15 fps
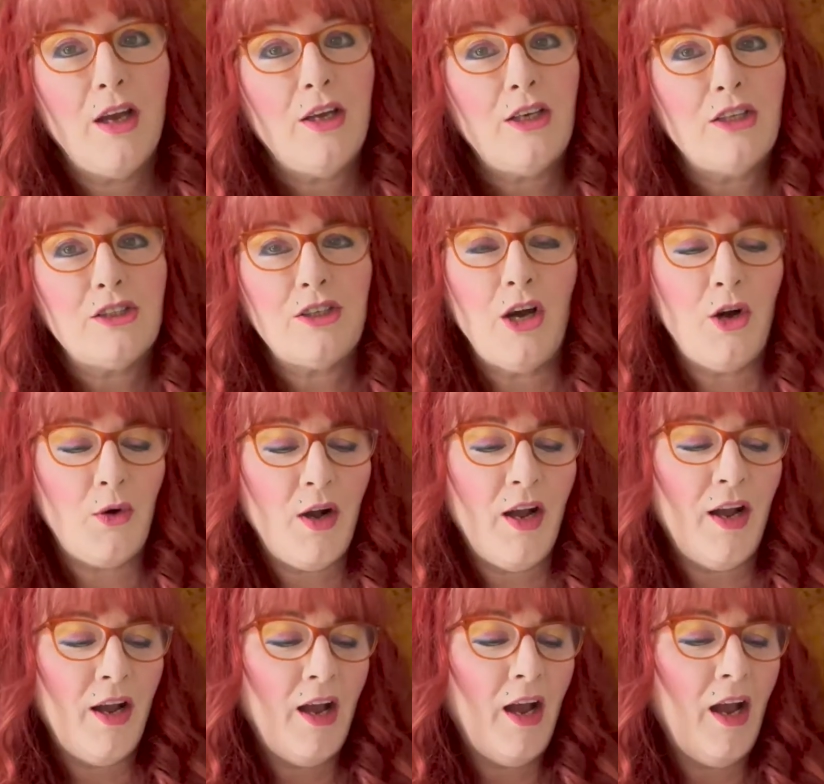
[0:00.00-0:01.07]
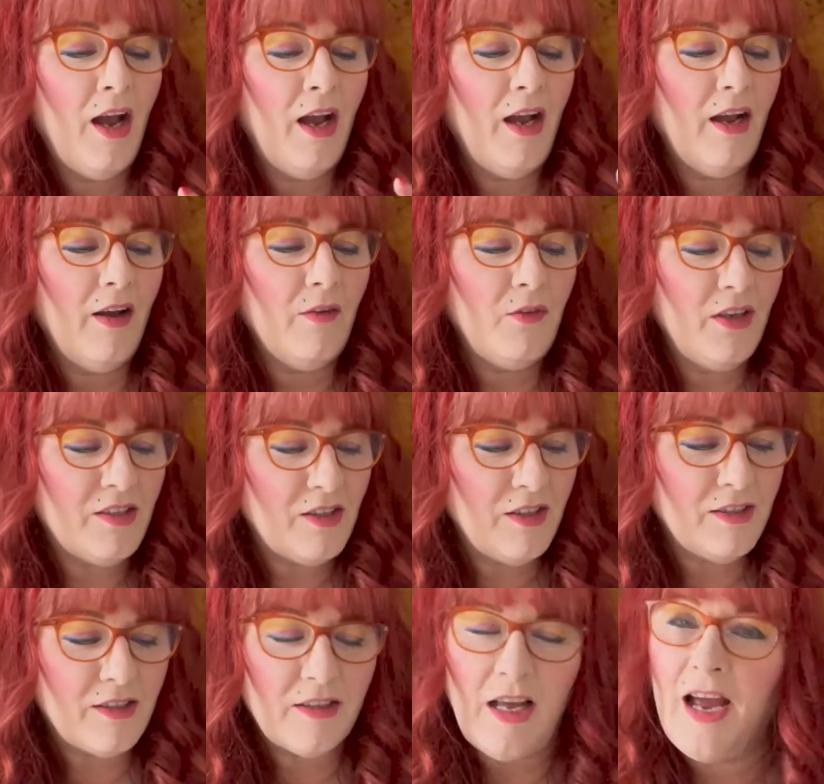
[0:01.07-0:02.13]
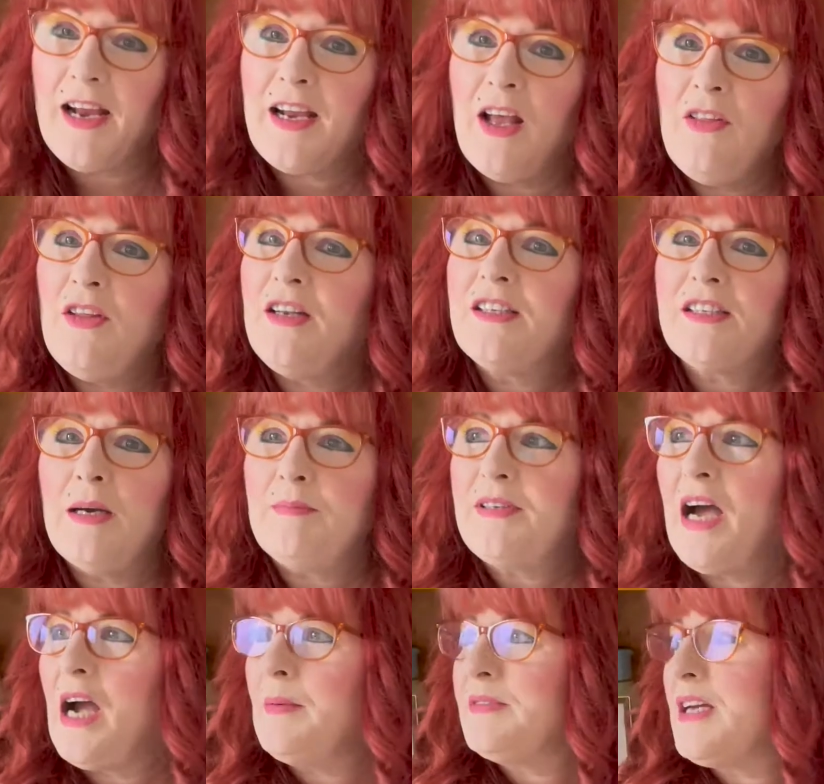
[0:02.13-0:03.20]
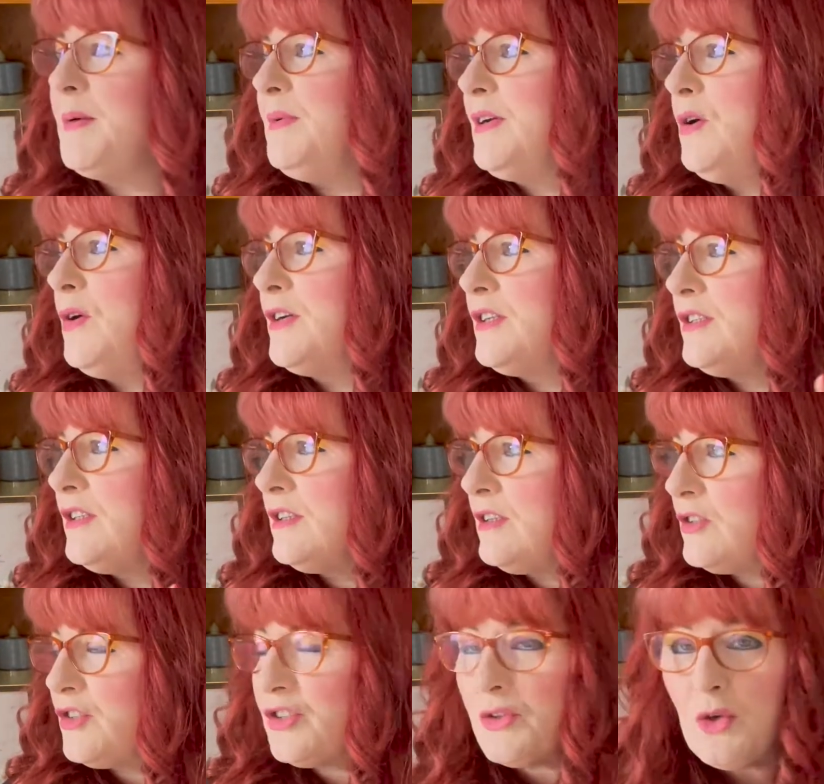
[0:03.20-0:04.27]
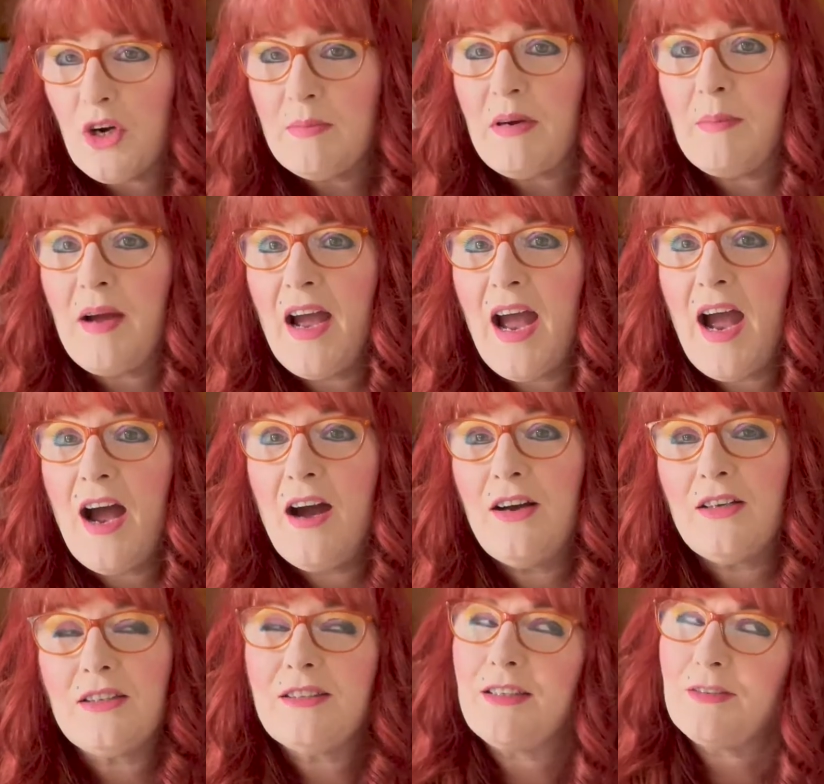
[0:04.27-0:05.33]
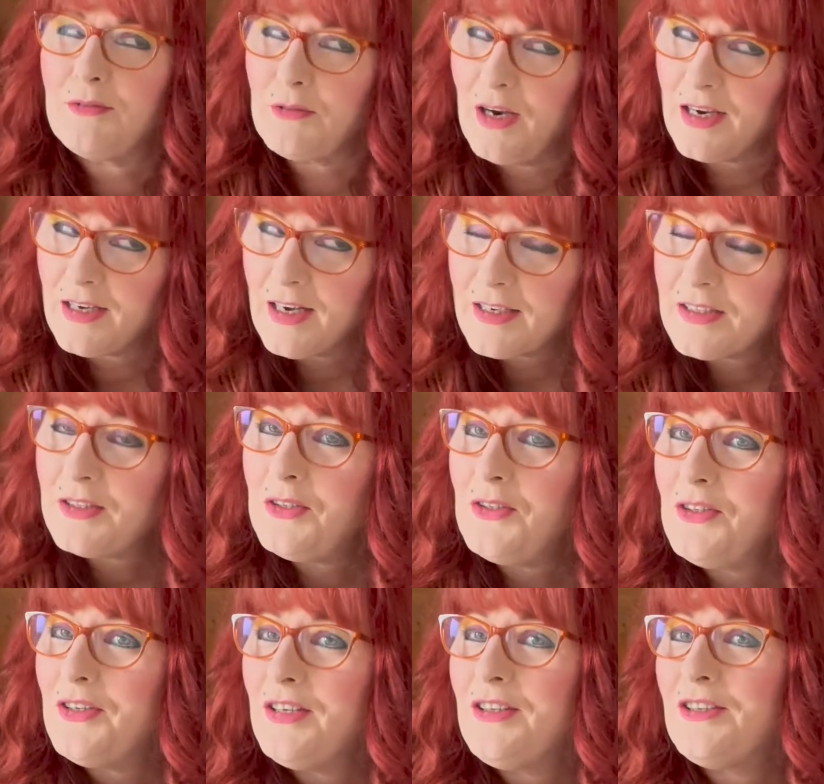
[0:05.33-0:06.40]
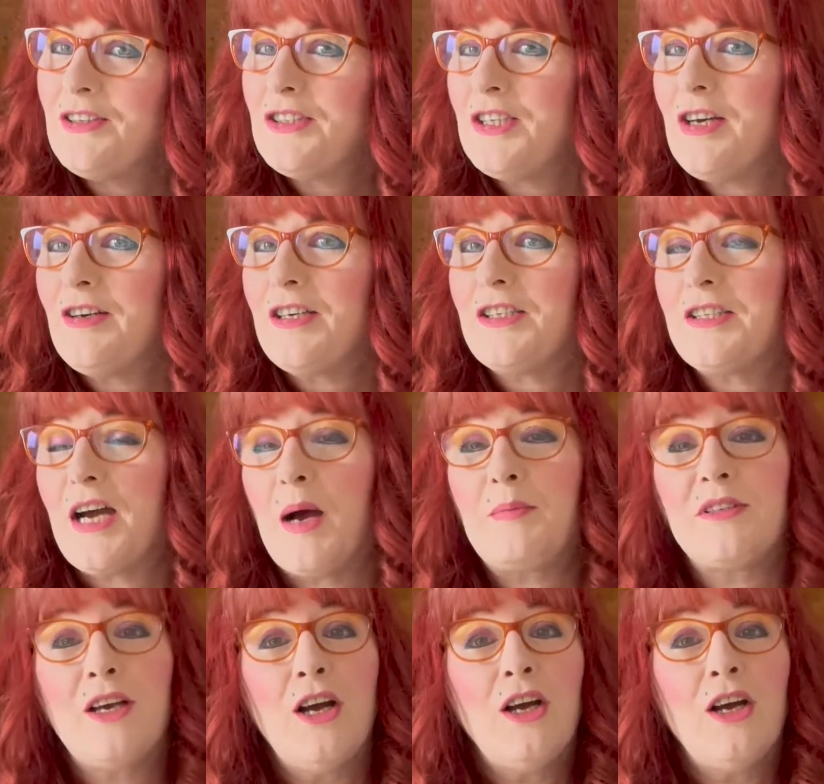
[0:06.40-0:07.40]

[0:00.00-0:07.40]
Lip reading: So this is like, and then sometimes I'd be going to the little store by my house, and right next door there's charity shops.